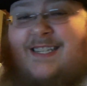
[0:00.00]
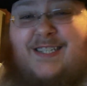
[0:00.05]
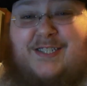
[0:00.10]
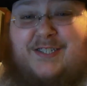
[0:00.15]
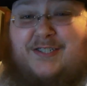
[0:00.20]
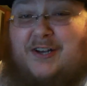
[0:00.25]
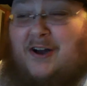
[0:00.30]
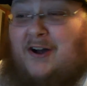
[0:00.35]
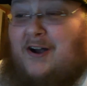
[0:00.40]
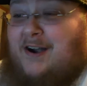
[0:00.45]

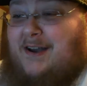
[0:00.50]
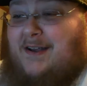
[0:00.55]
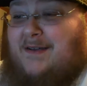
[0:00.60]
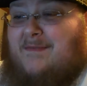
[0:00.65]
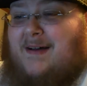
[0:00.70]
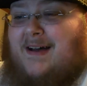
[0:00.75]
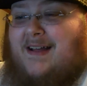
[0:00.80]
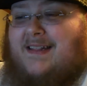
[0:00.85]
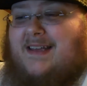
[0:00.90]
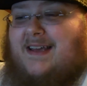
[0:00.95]
Sorry
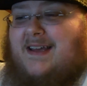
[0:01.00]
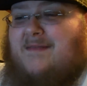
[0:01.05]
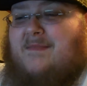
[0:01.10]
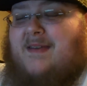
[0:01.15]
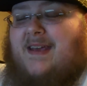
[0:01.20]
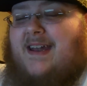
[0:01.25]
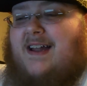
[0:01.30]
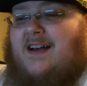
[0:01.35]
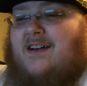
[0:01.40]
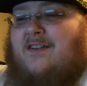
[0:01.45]
about that,
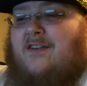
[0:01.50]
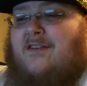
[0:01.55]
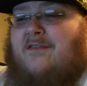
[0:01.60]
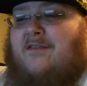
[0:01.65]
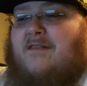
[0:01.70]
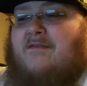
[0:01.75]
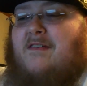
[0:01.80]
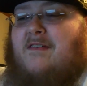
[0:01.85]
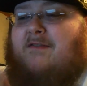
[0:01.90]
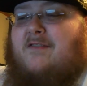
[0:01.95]
man. I don't know
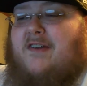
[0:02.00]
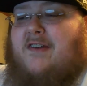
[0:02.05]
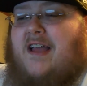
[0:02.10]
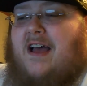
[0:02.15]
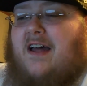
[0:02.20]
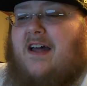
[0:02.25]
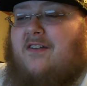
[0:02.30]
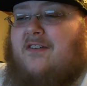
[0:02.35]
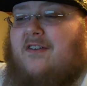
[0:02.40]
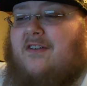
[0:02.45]
if I've ever
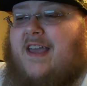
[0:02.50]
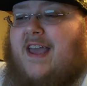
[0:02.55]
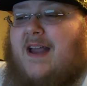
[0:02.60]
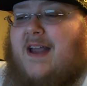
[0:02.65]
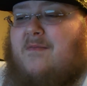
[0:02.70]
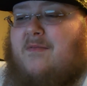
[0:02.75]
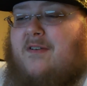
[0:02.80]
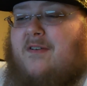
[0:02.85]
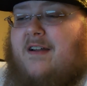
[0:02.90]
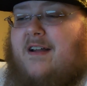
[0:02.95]
yawned on
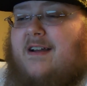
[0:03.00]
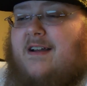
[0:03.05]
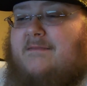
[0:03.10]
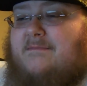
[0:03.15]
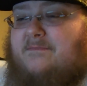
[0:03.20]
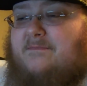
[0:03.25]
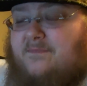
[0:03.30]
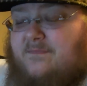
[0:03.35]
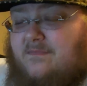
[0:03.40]
camera or not.